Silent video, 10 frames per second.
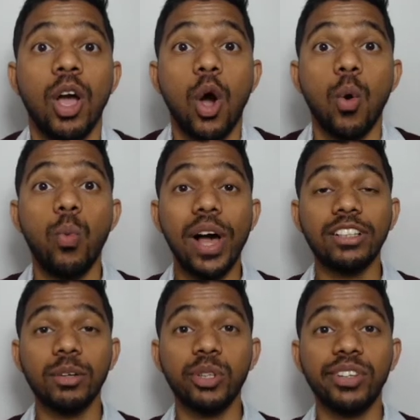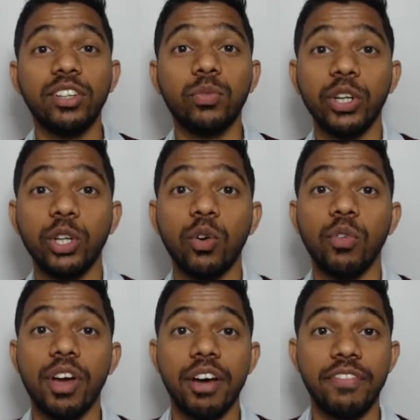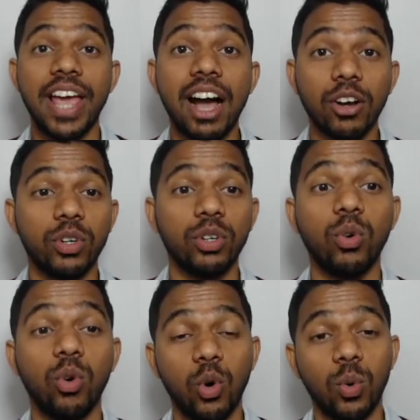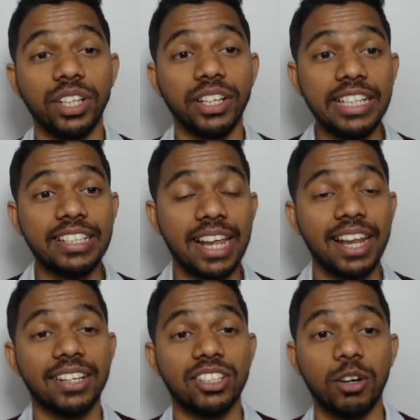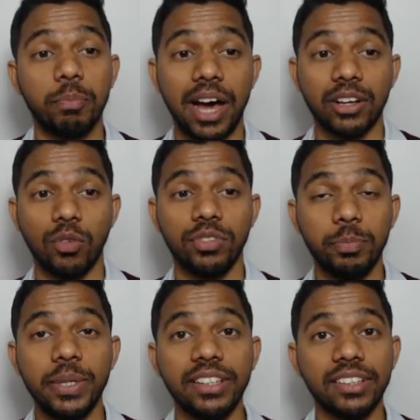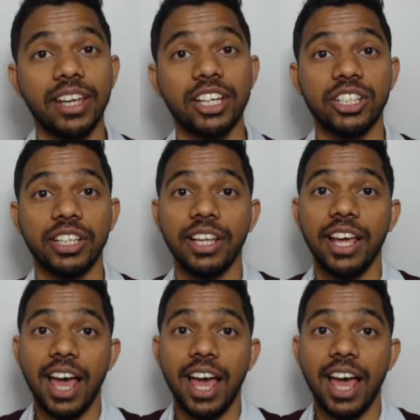Welcome to this video where we are going to go over the Retell lecture part of the speaking section,